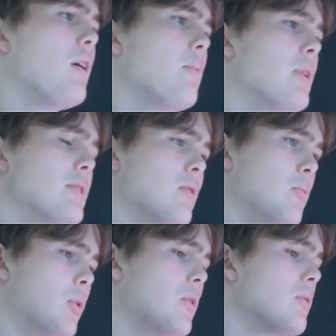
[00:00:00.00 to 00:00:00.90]
But that's not
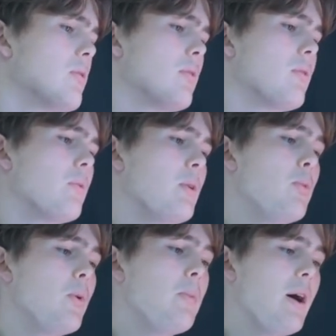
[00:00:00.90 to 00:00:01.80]
important. The
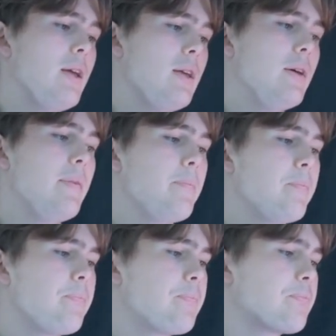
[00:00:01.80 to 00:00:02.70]
important part here
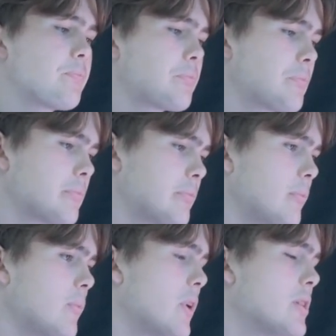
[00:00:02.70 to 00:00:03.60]

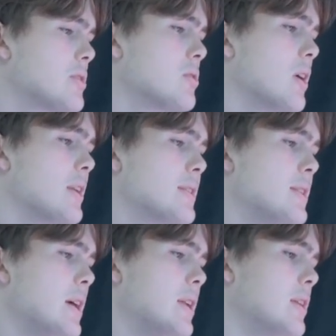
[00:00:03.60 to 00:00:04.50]
is to
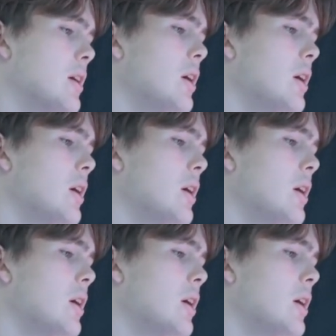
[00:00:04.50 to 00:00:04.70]
understand